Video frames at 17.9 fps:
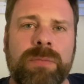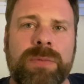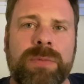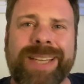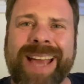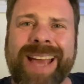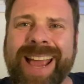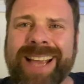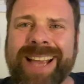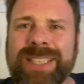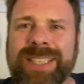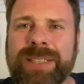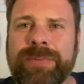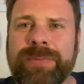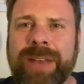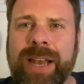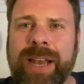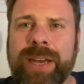tax
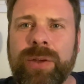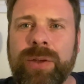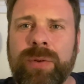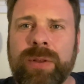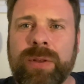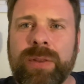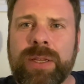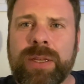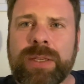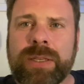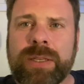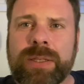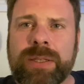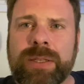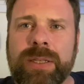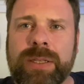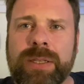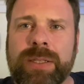value, and this is